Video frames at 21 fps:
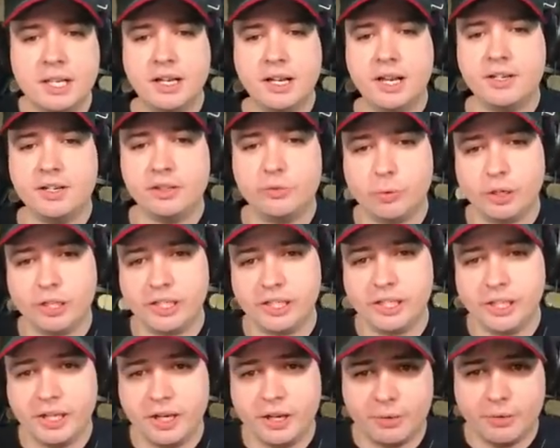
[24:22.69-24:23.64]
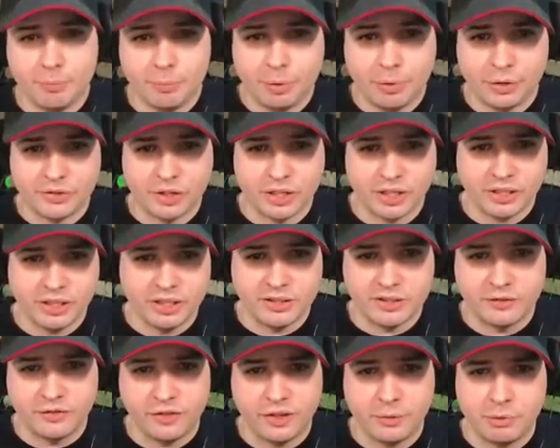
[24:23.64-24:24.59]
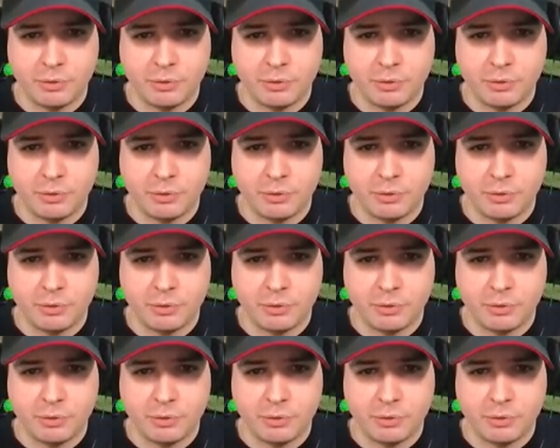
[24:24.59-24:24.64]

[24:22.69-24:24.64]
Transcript: And it really, Pixonic, it needs to